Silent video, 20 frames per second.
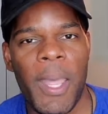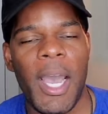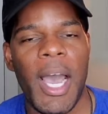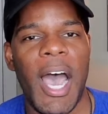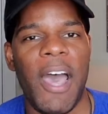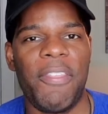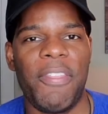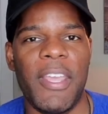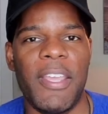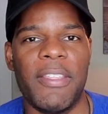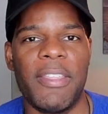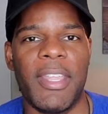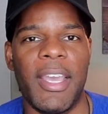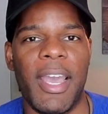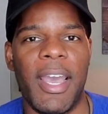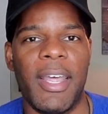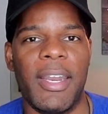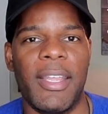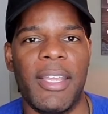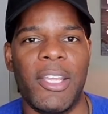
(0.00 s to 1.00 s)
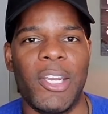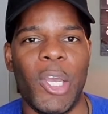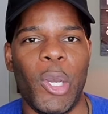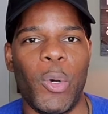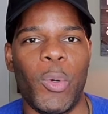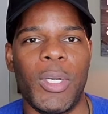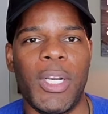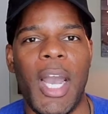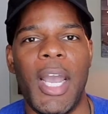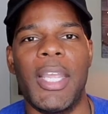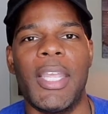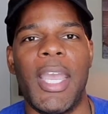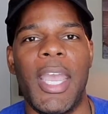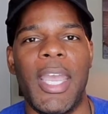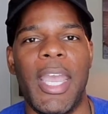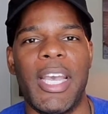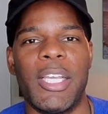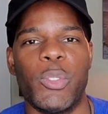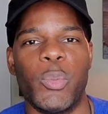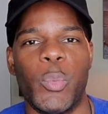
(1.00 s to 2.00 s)
I think that, you know, Kanye
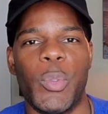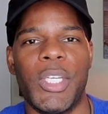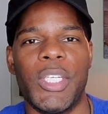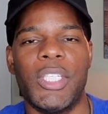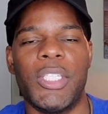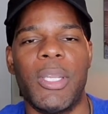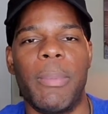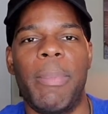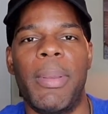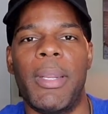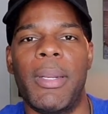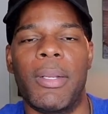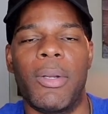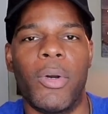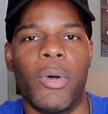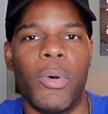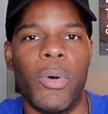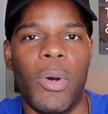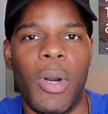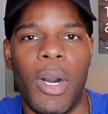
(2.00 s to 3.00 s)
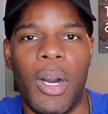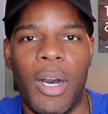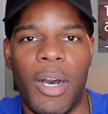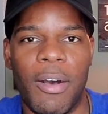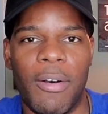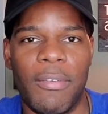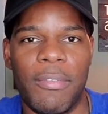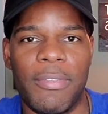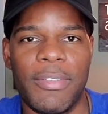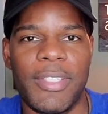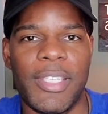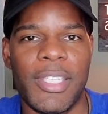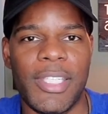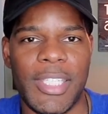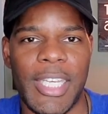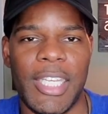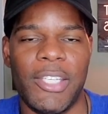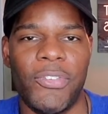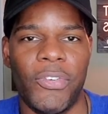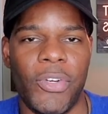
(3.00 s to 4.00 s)
has reached the pinnacle of
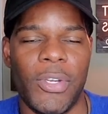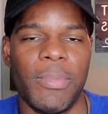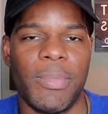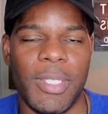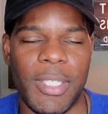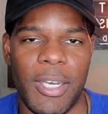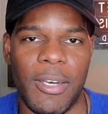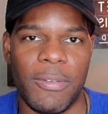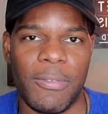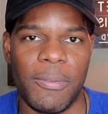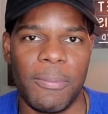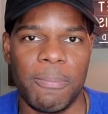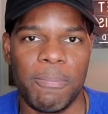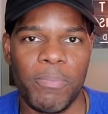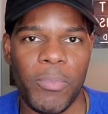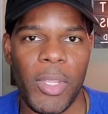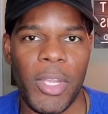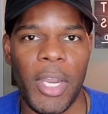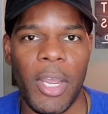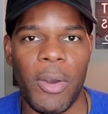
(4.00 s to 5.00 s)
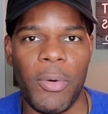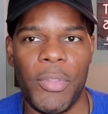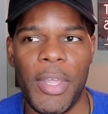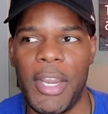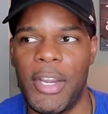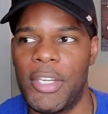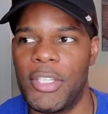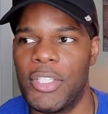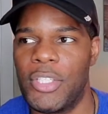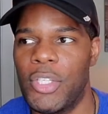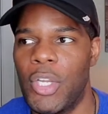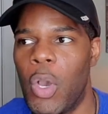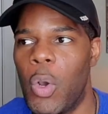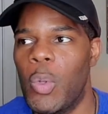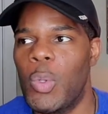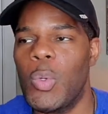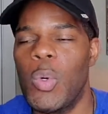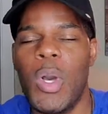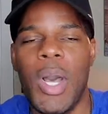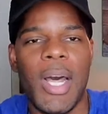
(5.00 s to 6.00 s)
success for himself. You know, there is
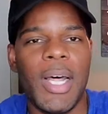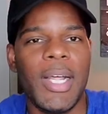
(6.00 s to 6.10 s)
no